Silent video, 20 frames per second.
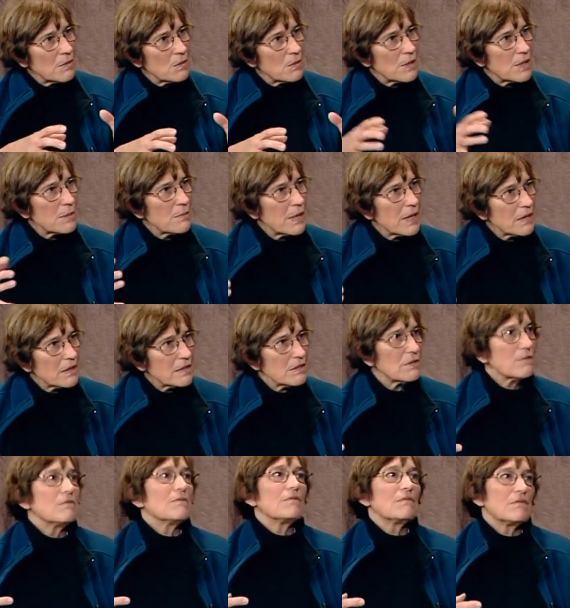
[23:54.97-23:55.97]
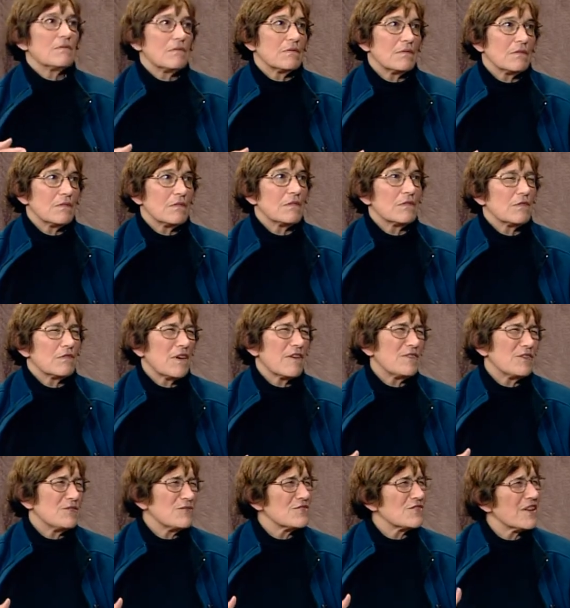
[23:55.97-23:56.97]
But what about the
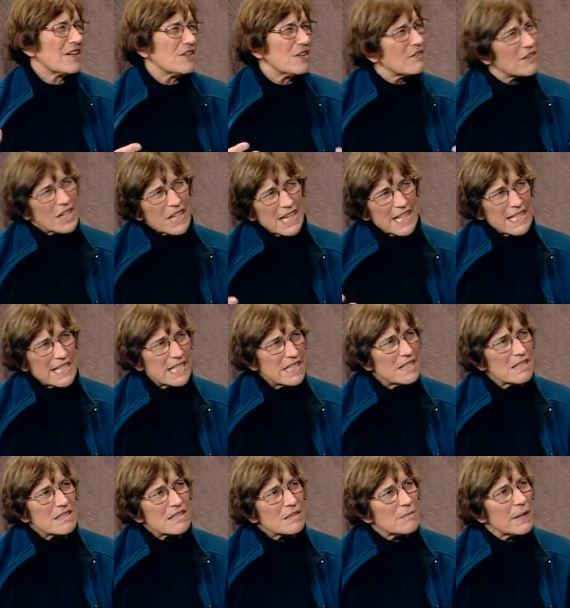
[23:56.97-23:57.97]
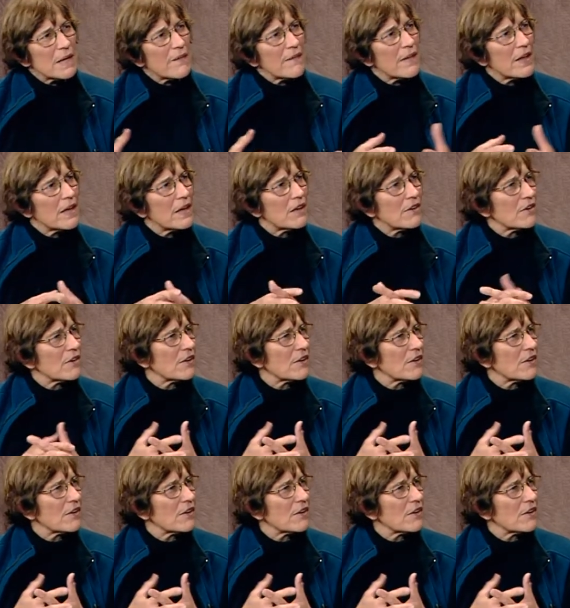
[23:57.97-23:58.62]
revenue side? Do you have any ideas about that? Or?